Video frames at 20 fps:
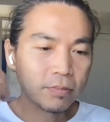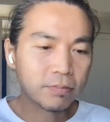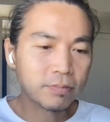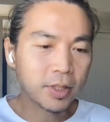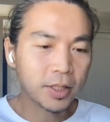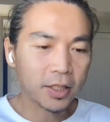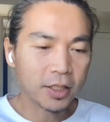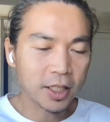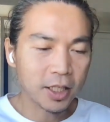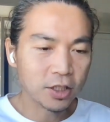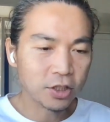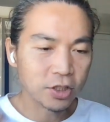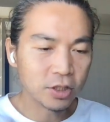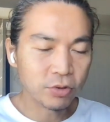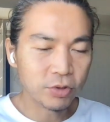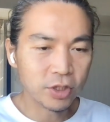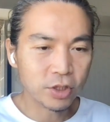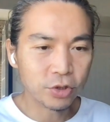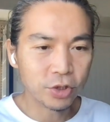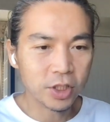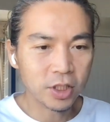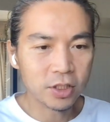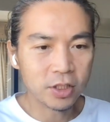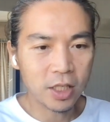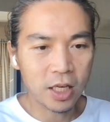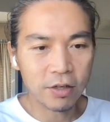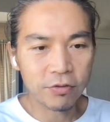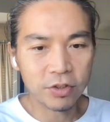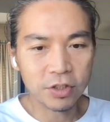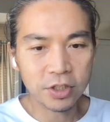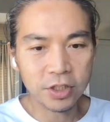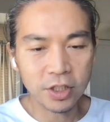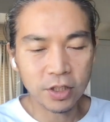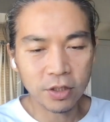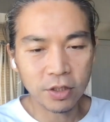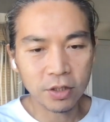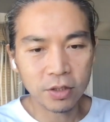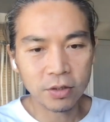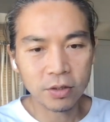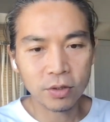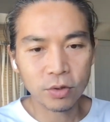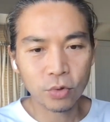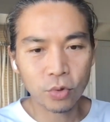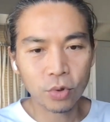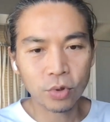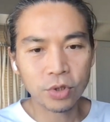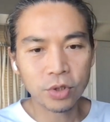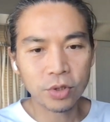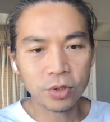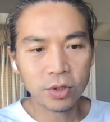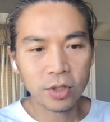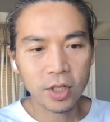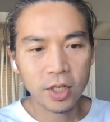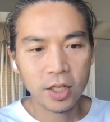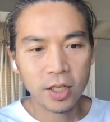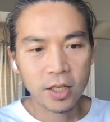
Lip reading: meditation retreat every single quarter